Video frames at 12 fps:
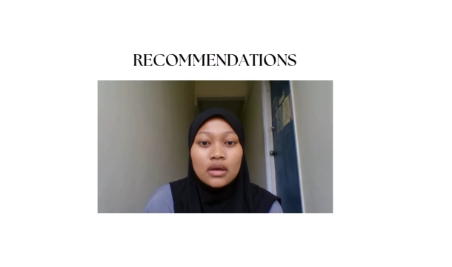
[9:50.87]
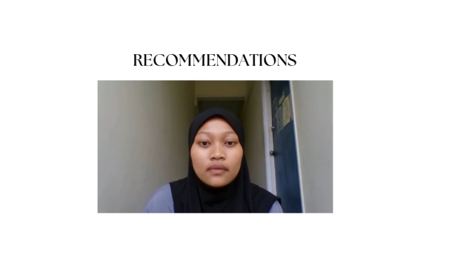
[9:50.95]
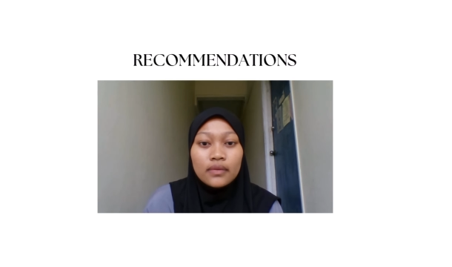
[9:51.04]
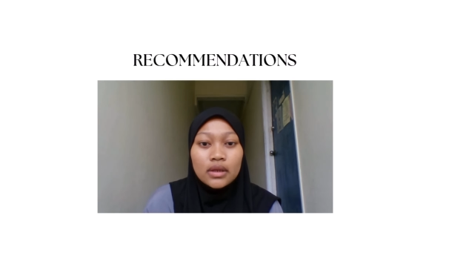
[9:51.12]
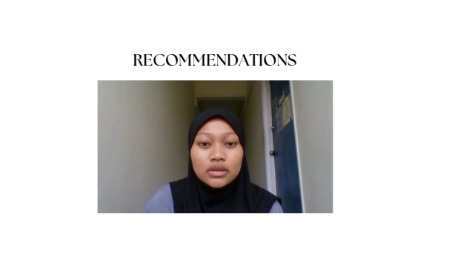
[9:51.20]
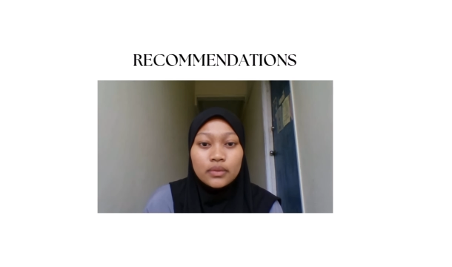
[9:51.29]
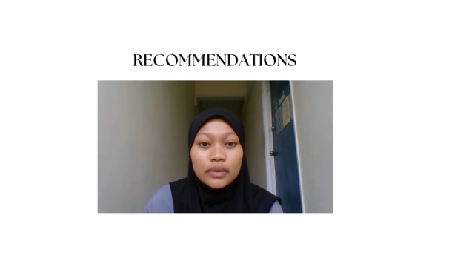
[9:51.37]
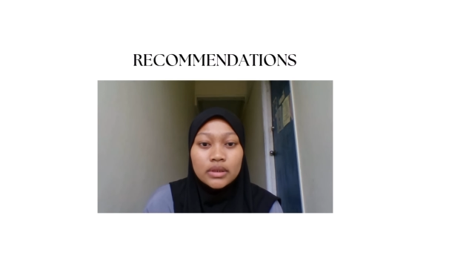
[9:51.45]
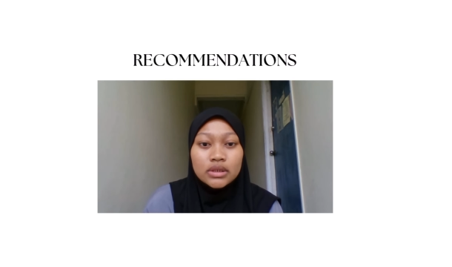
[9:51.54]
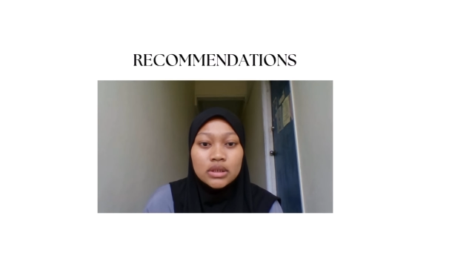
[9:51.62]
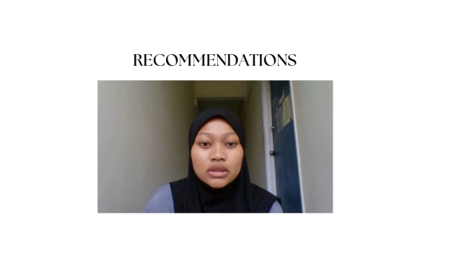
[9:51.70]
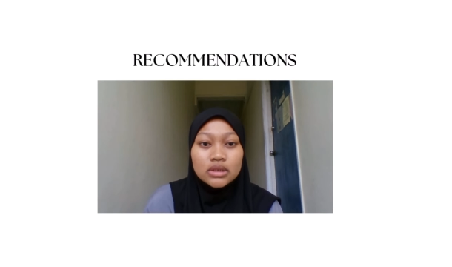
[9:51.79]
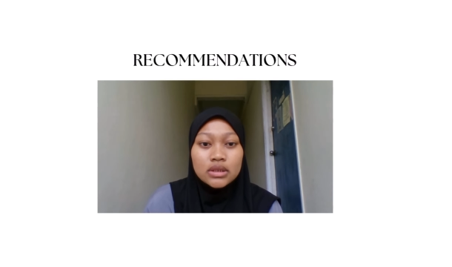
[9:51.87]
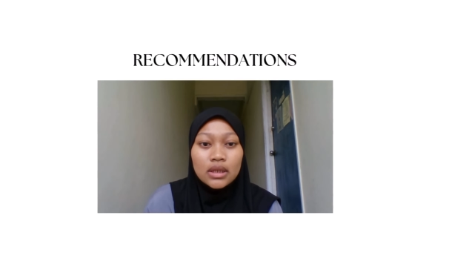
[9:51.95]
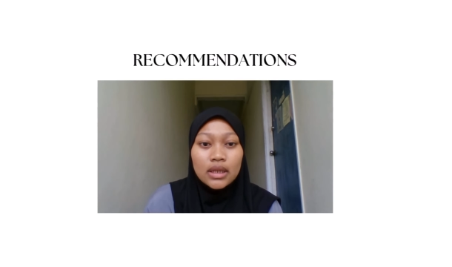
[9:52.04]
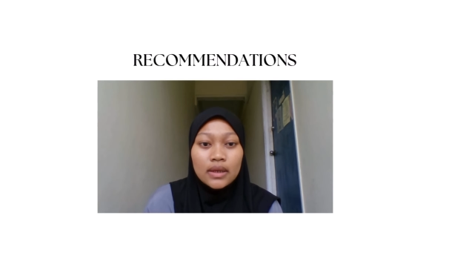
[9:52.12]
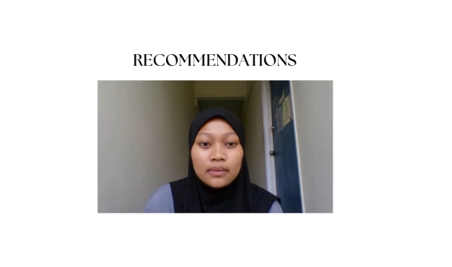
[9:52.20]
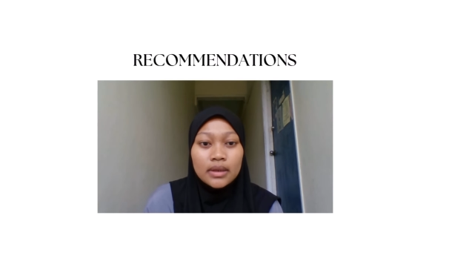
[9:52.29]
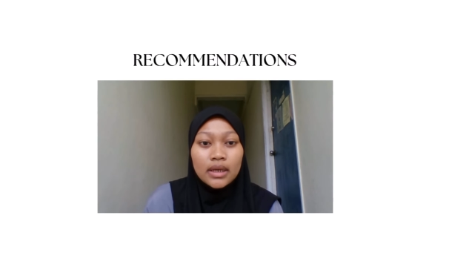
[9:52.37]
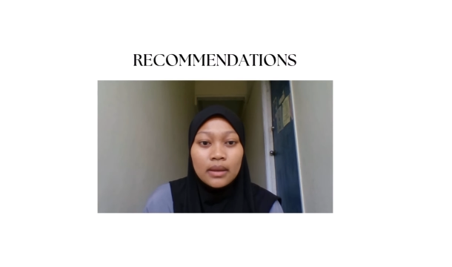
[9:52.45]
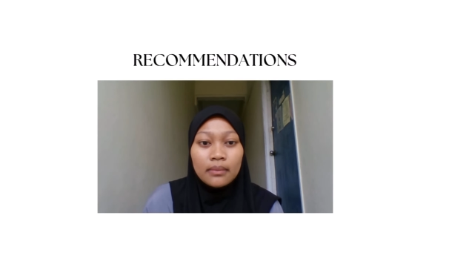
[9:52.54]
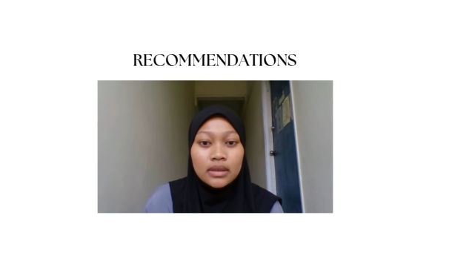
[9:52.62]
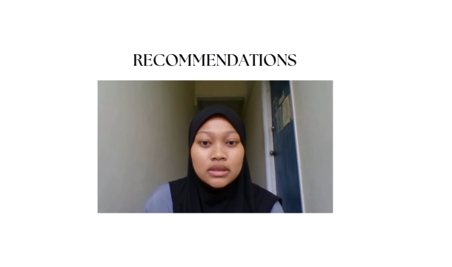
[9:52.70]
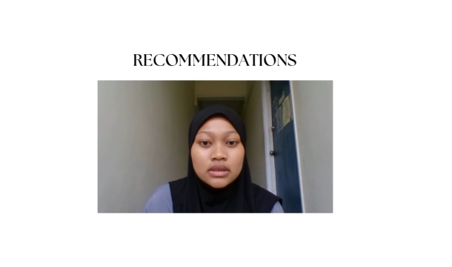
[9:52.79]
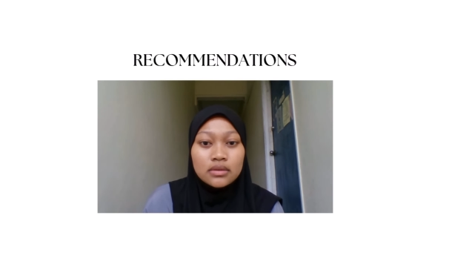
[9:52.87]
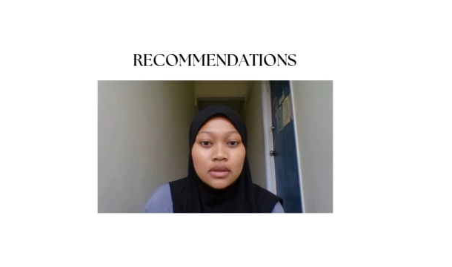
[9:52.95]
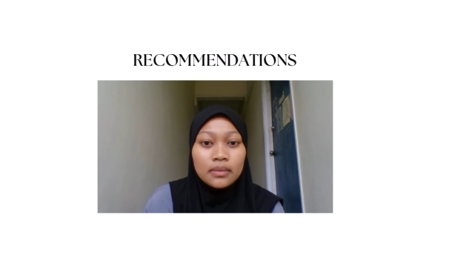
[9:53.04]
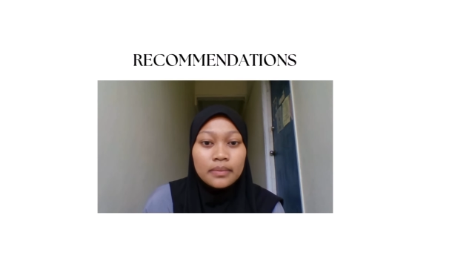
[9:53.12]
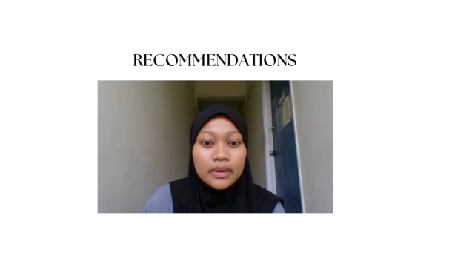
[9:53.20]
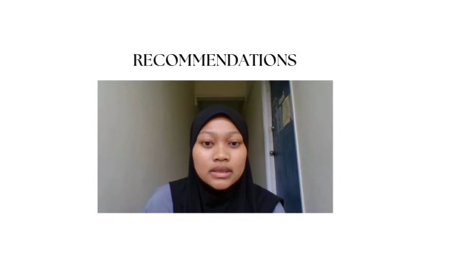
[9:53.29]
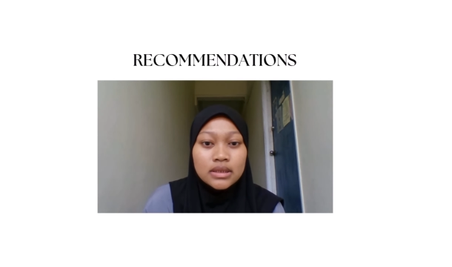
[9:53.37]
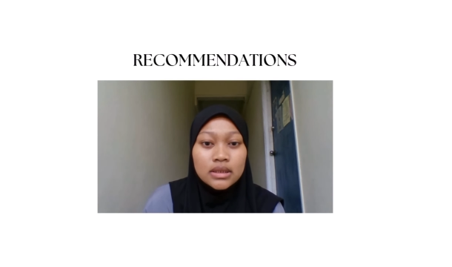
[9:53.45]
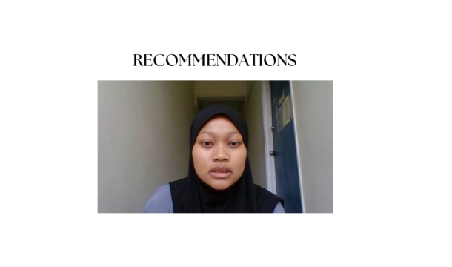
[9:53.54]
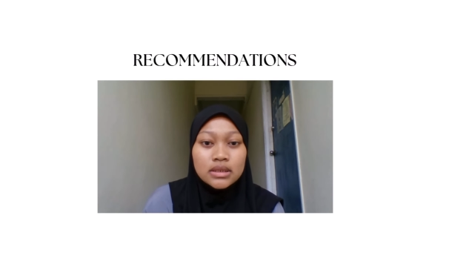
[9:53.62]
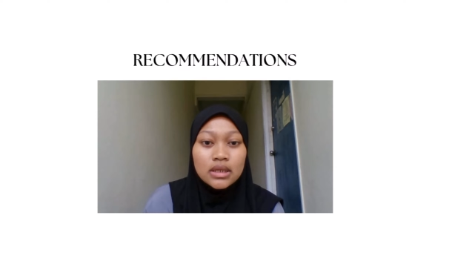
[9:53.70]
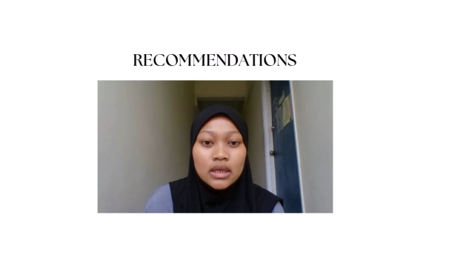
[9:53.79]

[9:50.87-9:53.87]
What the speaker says: fluctuations in labor and material prices,